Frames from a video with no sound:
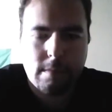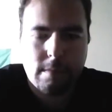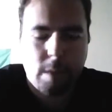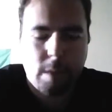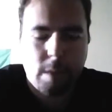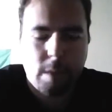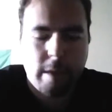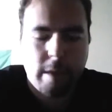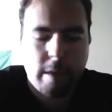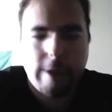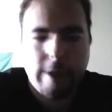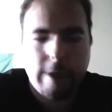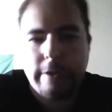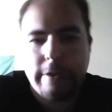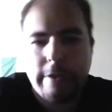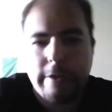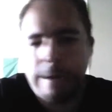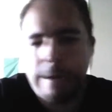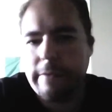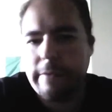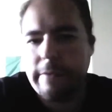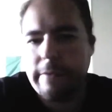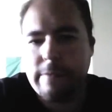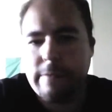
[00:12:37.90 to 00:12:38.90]
we're not
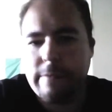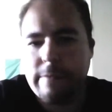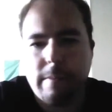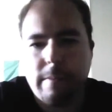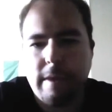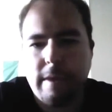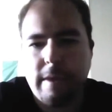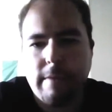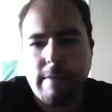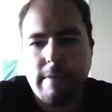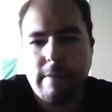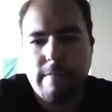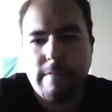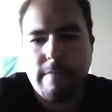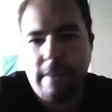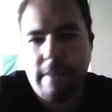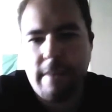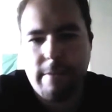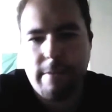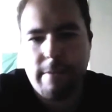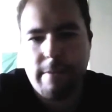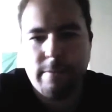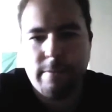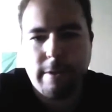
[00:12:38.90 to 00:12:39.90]
looking to be
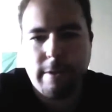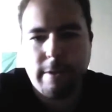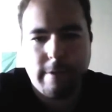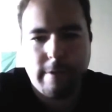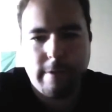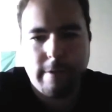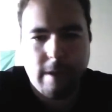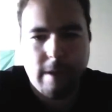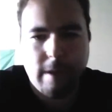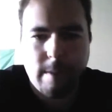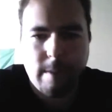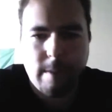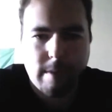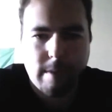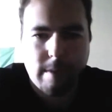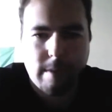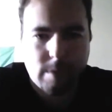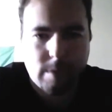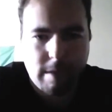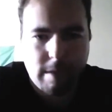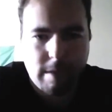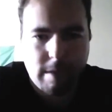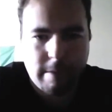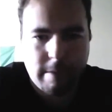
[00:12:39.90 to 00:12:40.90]
famous. We're not looking to
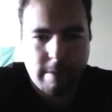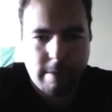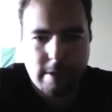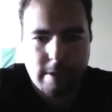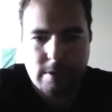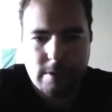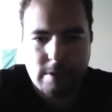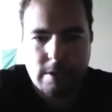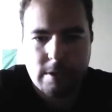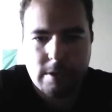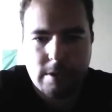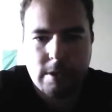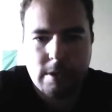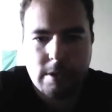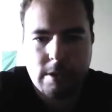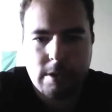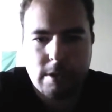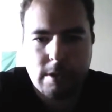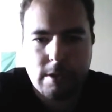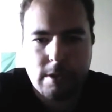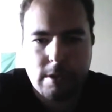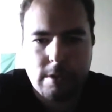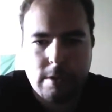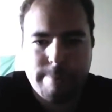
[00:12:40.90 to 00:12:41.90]
become celebrities.
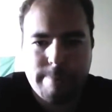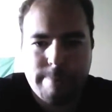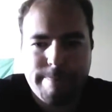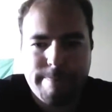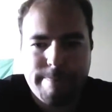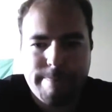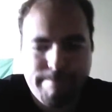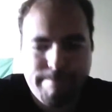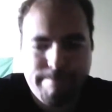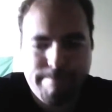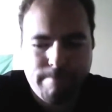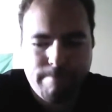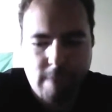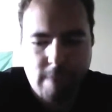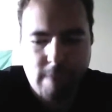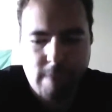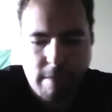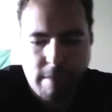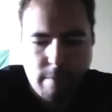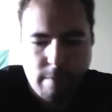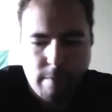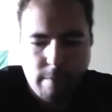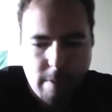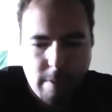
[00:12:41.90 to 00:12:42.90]

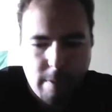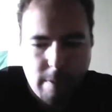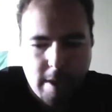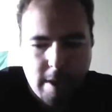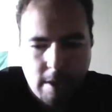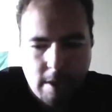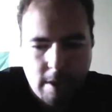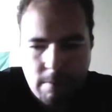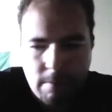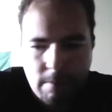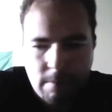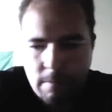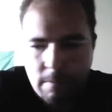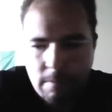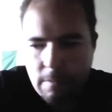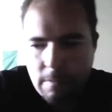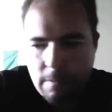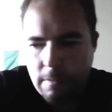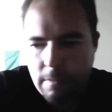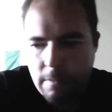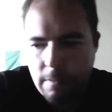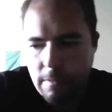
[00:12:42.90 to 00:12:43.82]
If we become,